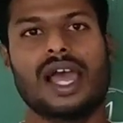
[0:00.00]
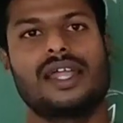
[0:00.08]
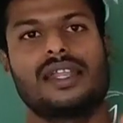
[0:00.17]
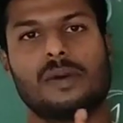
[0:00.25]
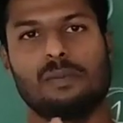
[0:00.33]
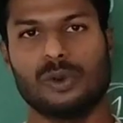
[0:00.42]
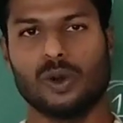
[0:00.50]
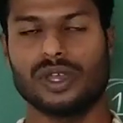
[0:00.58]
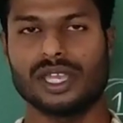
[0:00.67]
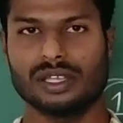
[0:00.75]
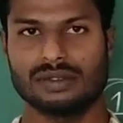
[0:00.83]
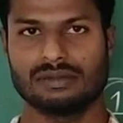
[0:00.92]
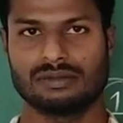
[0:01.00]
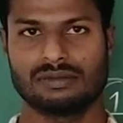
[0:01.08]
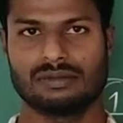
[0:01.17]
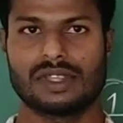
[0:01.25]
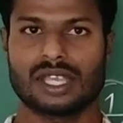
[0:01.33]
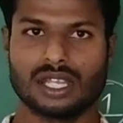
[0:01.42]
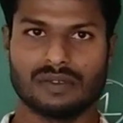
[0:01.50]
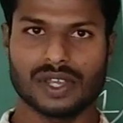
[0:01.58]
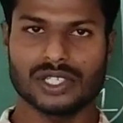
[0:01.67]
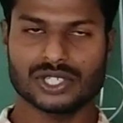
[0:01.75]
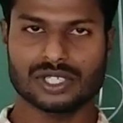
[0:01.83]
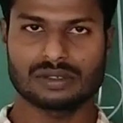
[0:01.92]
and employee in
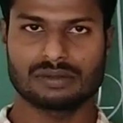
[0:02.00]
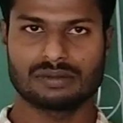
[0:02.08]
which